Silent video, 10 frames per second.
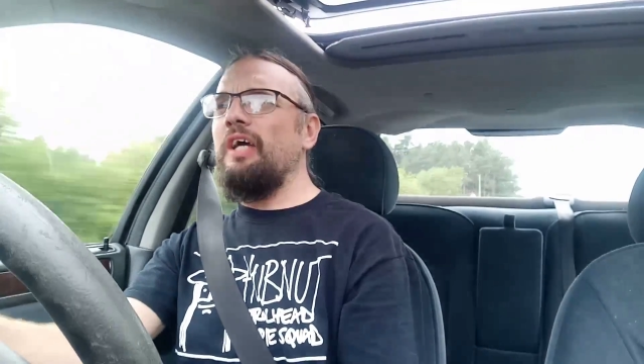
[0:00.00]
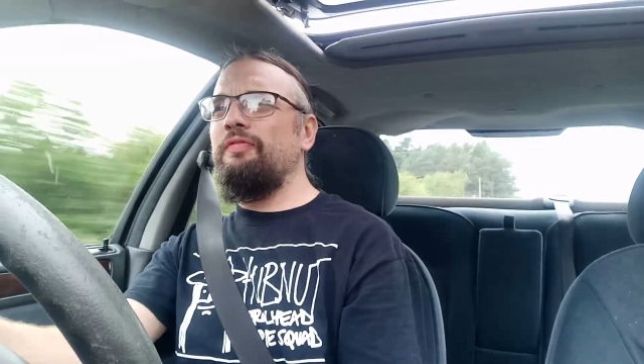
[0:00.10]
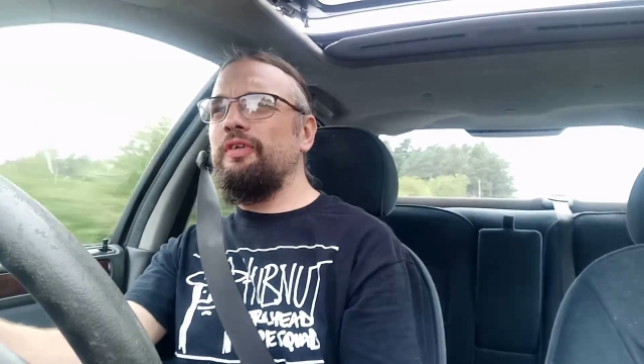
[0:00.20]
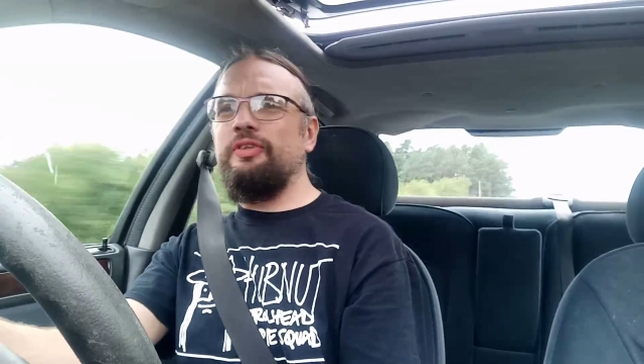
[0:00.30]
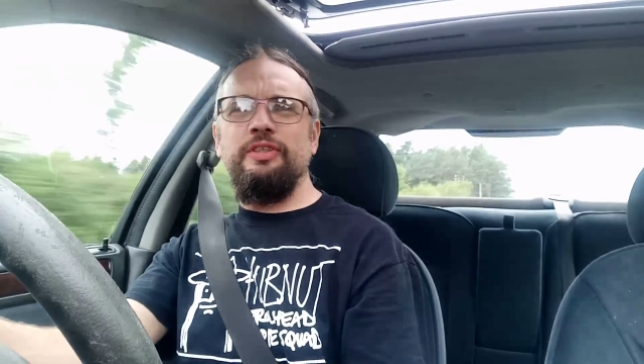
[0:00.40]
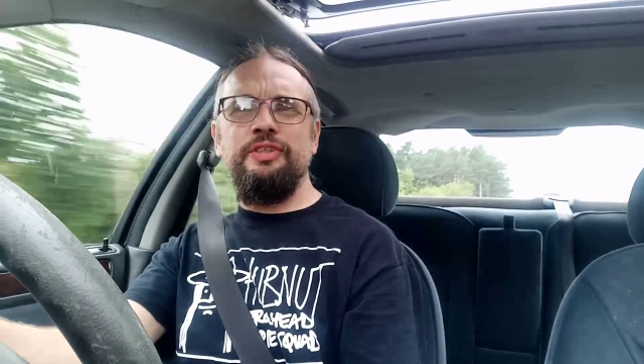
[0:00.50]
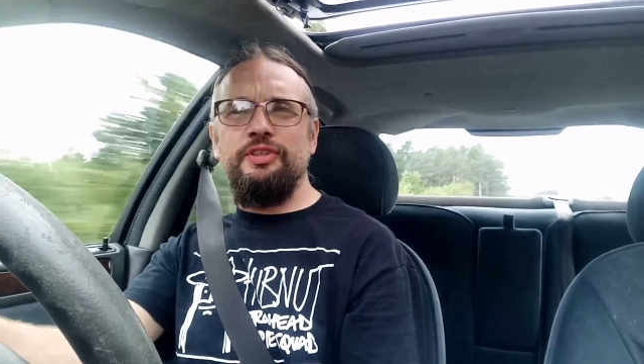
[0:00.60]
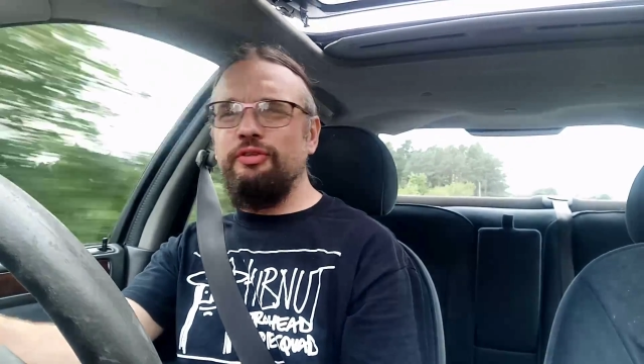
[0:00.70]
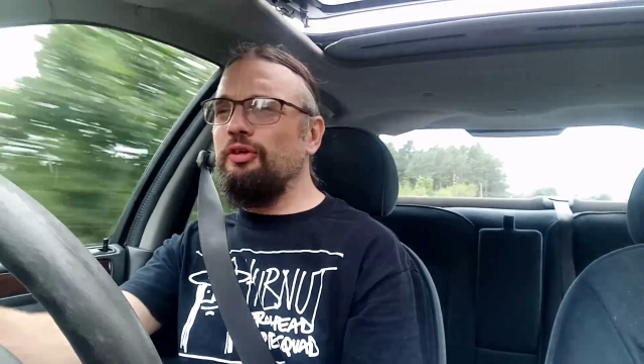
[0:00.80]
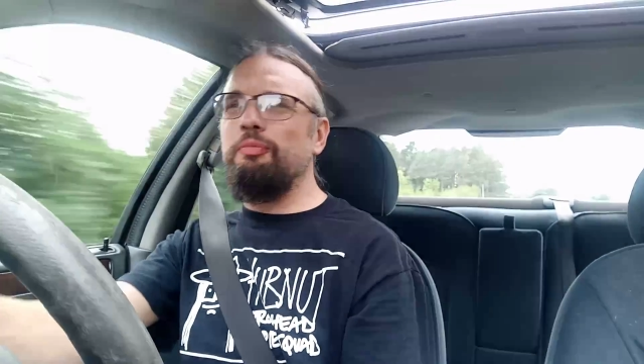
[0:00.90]
It feels
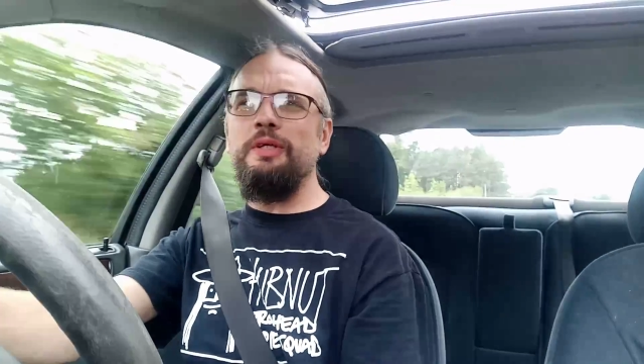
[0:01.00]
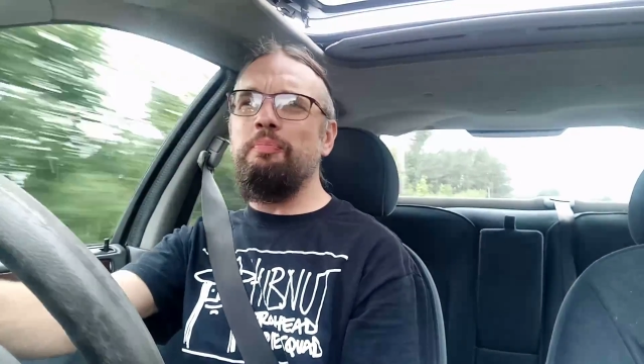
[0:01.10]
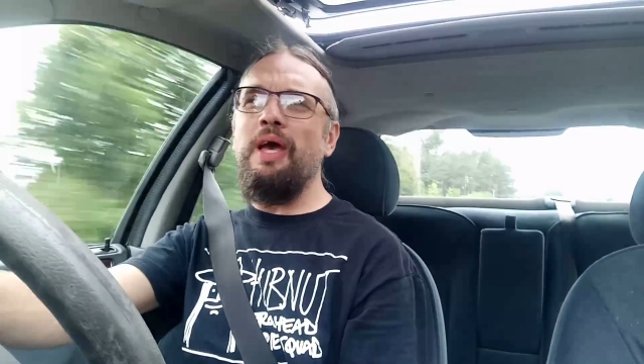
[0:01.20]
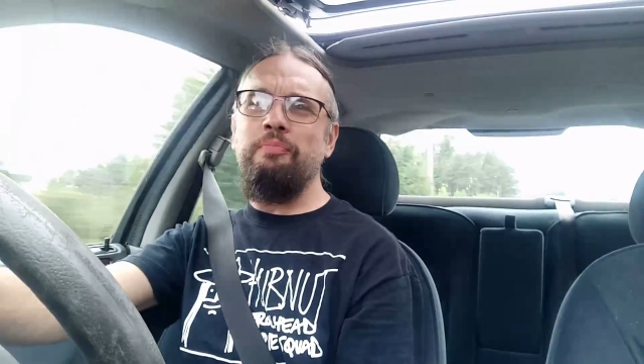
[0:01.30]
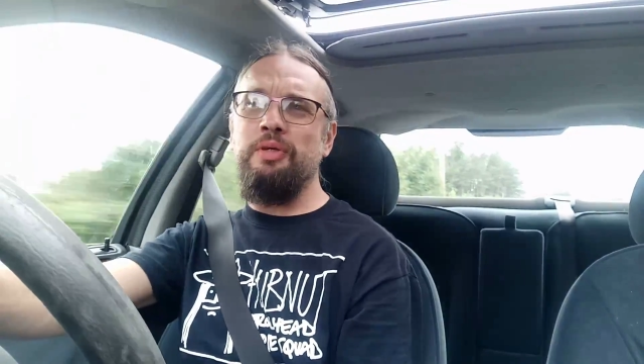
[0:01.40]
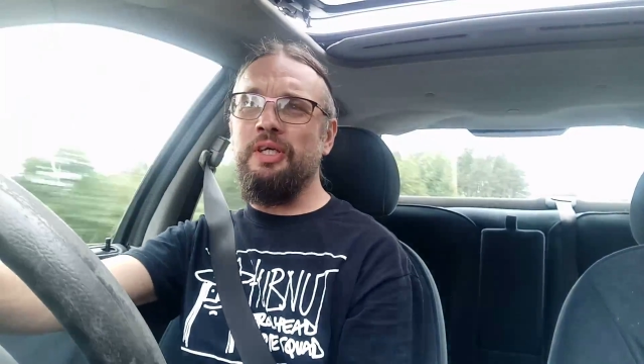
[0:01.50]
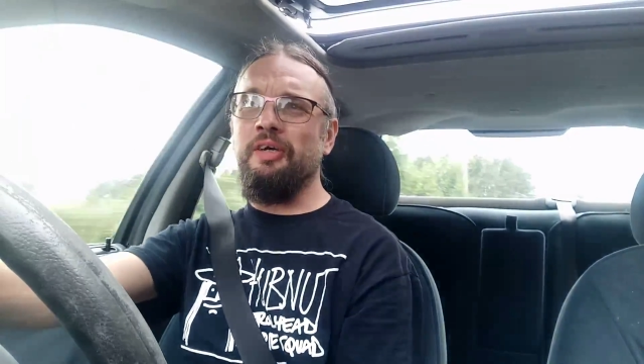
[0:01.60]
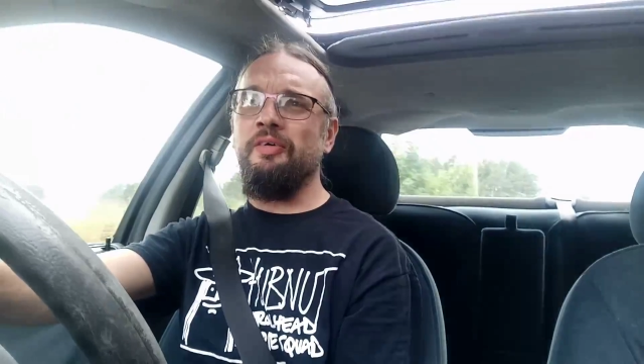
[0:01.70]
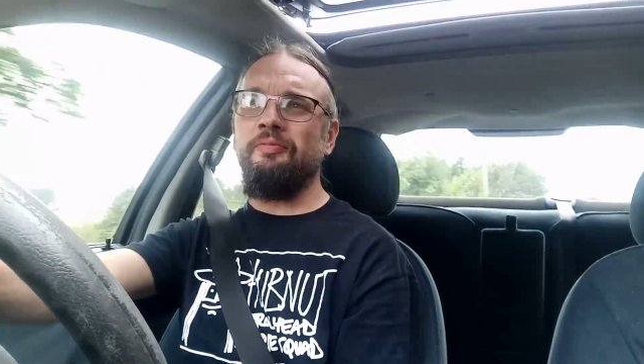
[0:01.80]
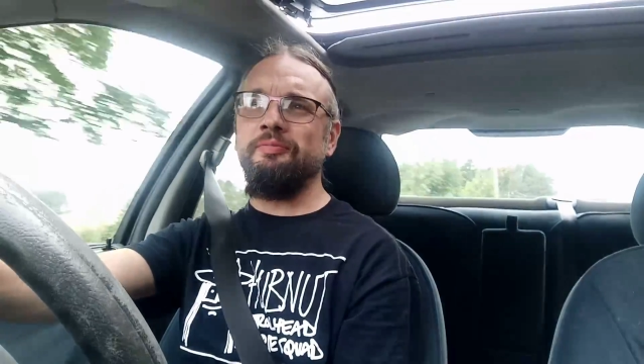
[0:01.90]
considerably
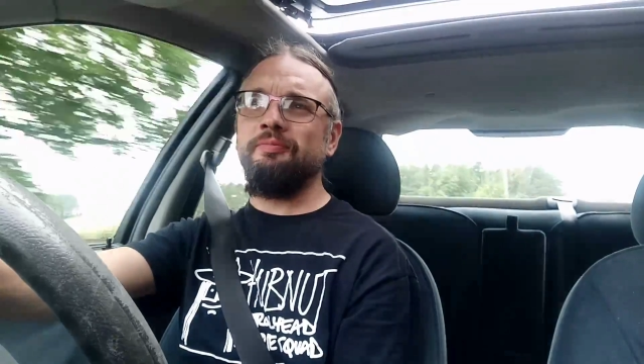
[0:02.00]
peppier.